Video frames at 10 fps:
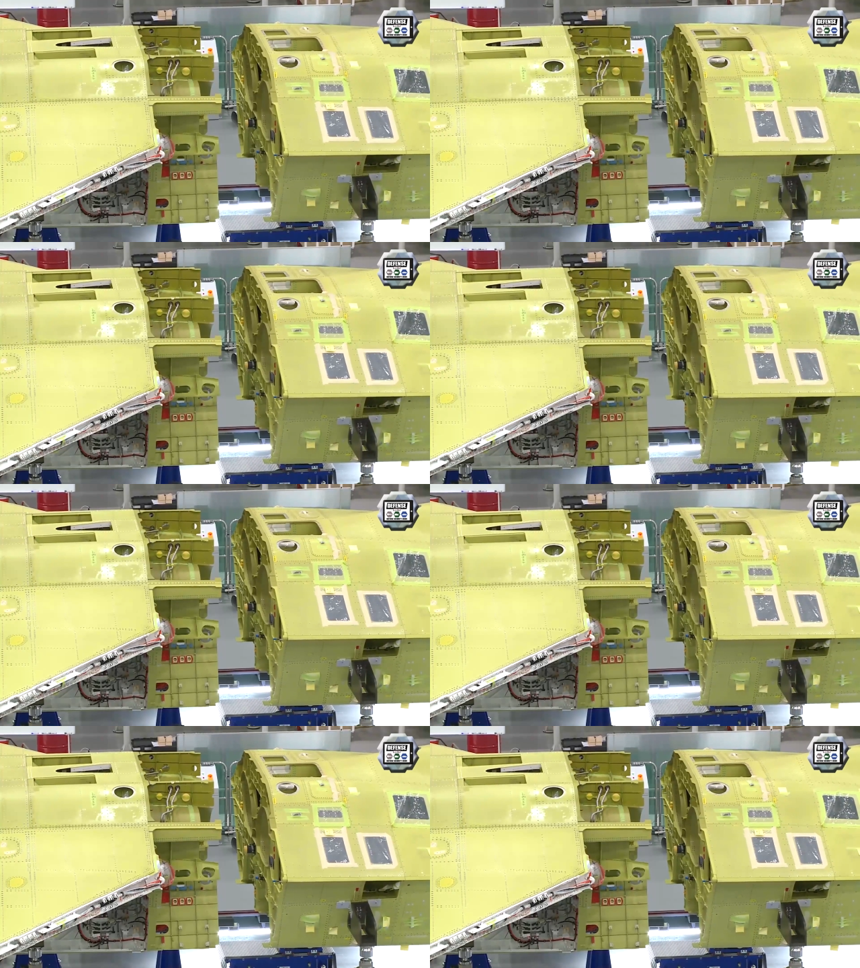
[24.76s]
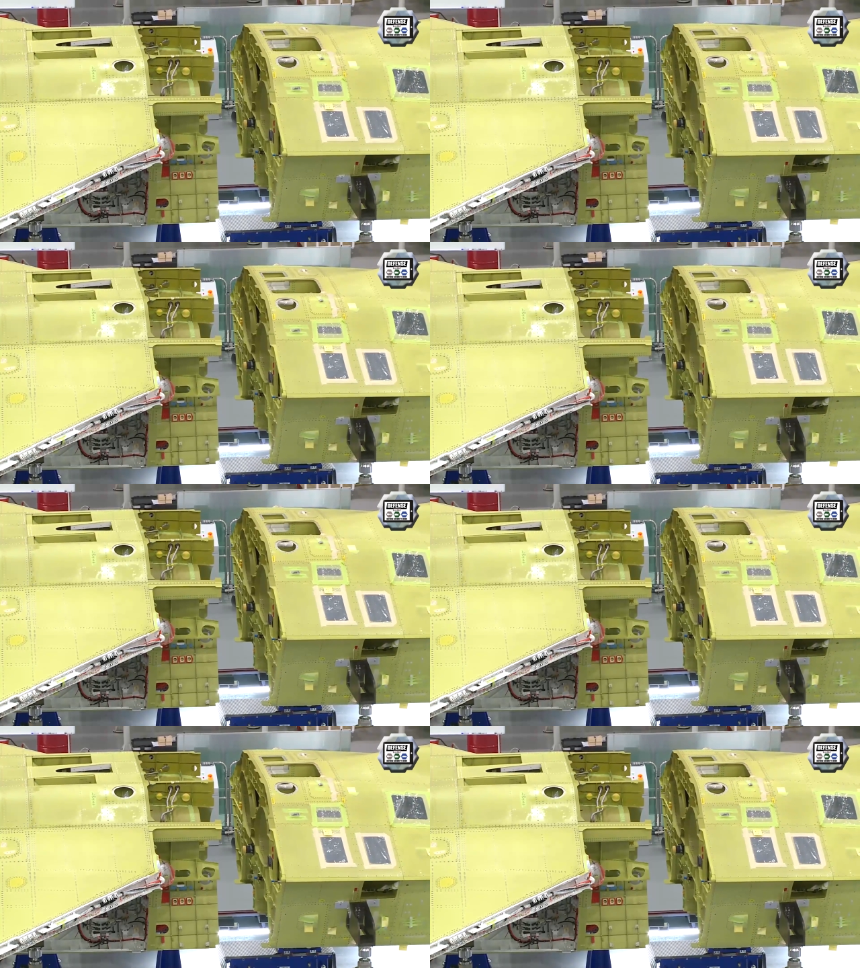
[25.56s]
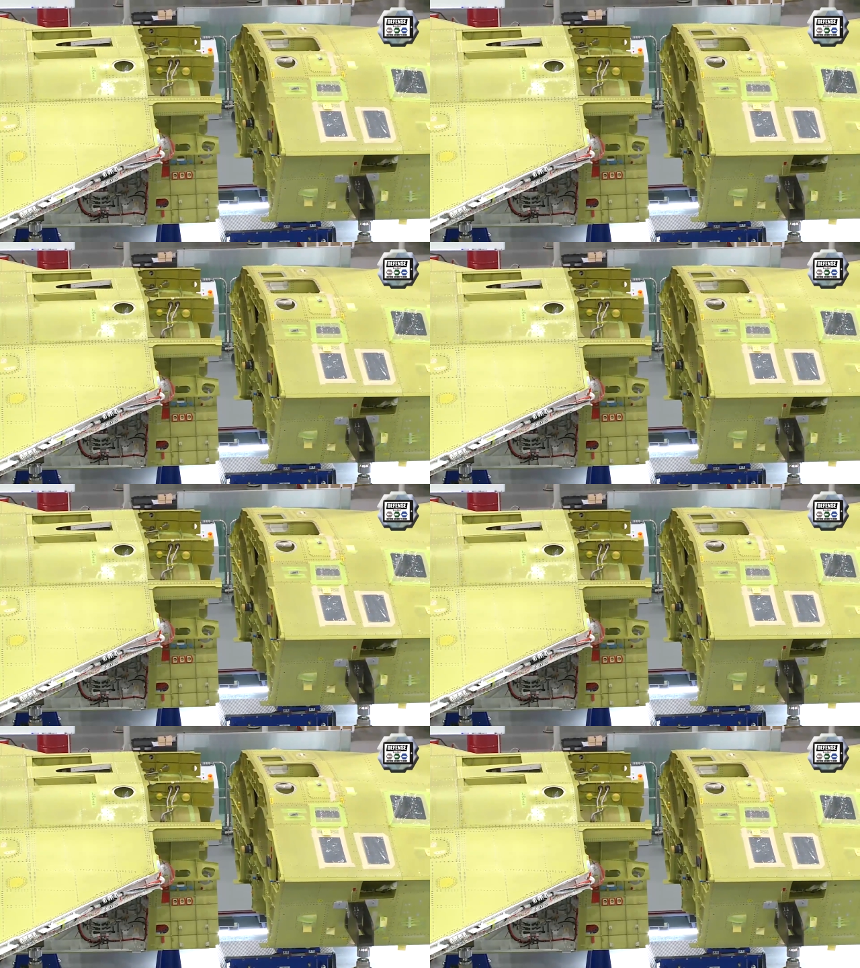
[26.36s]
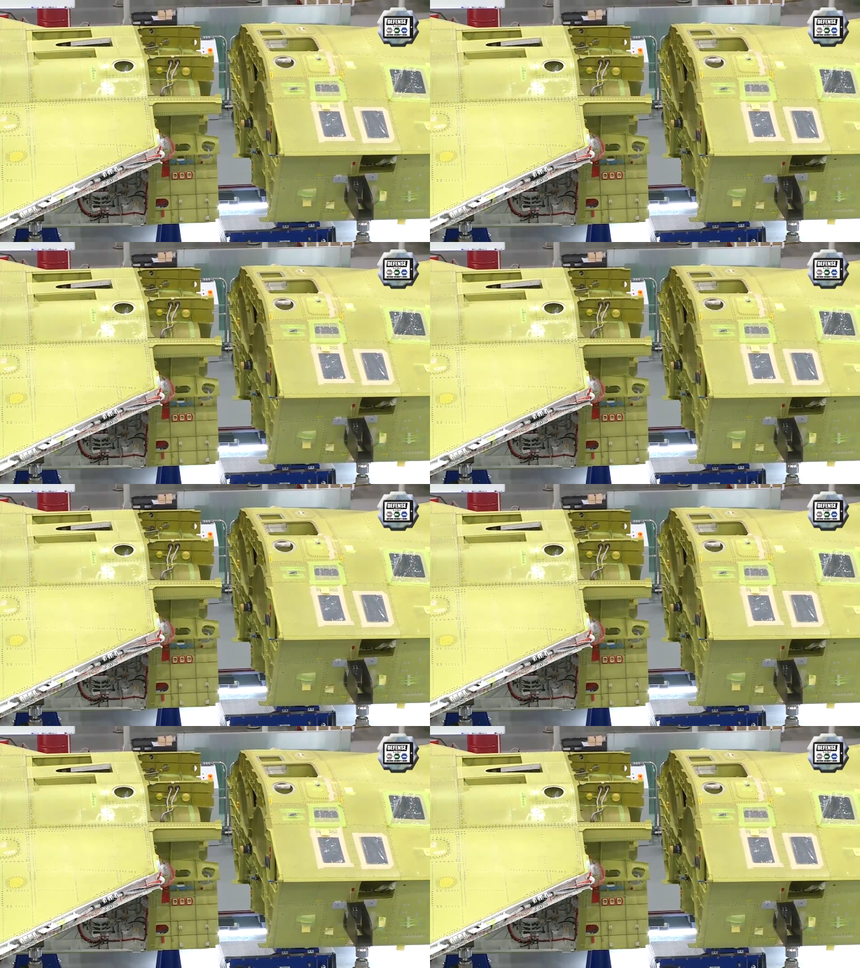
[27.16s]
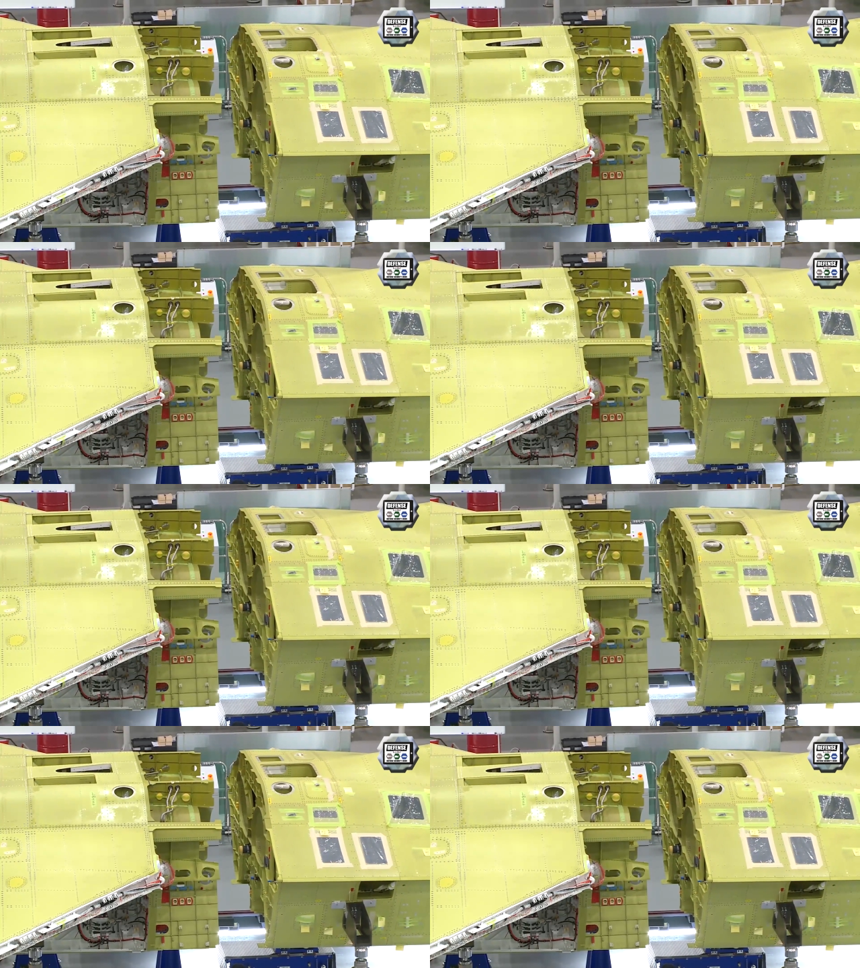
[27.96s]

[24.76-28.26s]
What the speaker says: (no speaker visible)